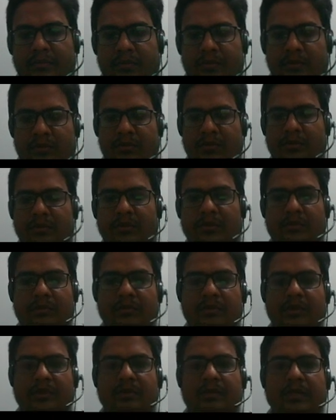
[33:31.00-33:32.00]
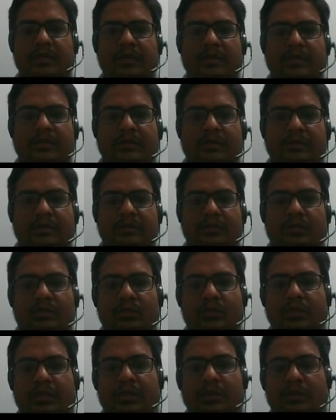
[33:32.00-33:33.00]
so this we can write, this is
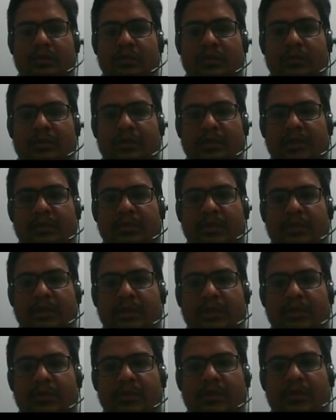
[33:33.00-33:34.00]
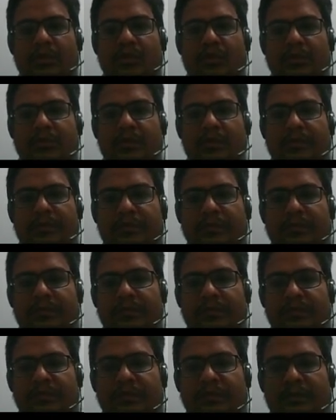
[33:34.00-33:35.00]
2 into 3 beta whole cube
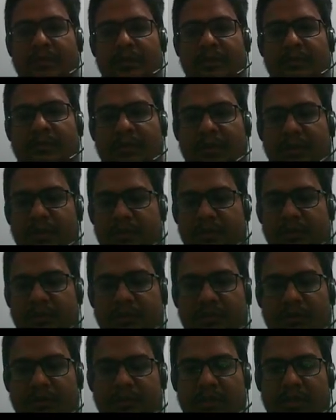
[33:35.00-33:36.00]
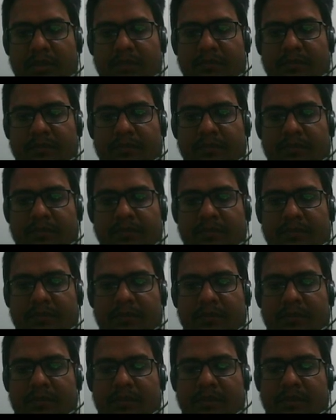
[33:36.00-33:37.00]
plus this will be
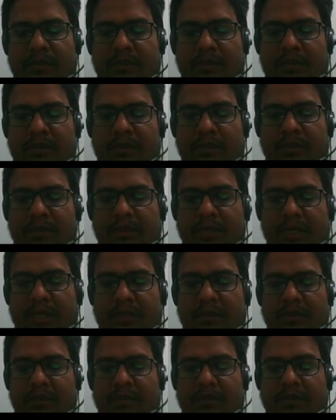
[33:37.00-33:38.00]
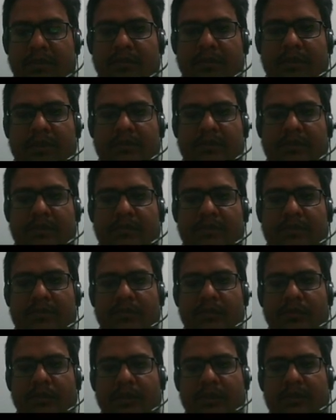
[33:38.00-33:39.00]
9 3 are 27, so
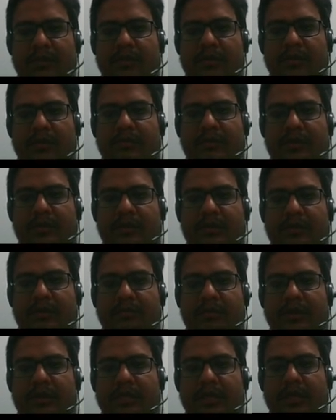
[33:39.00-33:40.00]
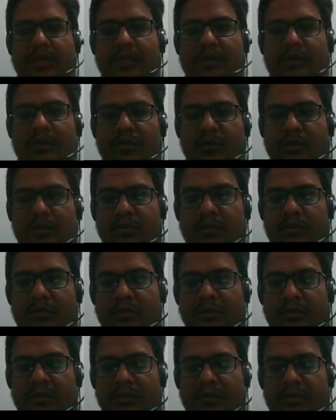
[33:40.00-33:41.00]
27 beta into
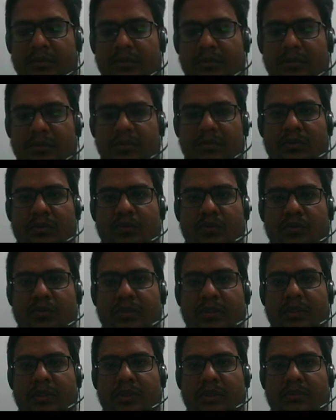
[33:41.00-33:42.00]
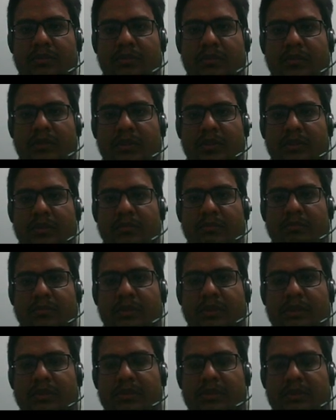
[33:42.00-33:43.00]
2 beta square
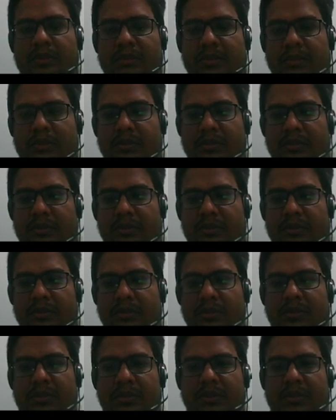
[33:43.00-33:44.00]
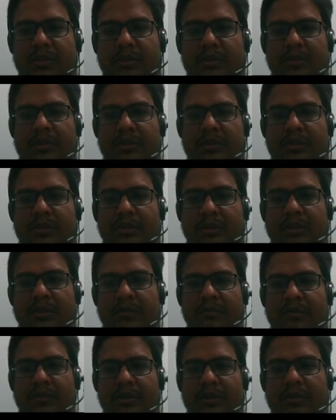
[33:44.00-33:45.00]
plus
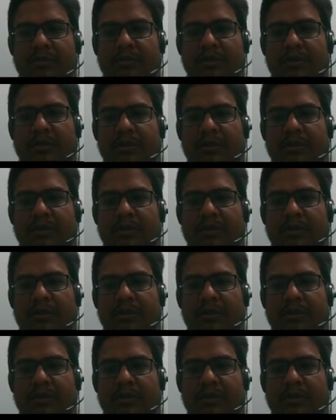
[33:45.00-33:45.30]
alpha gamma.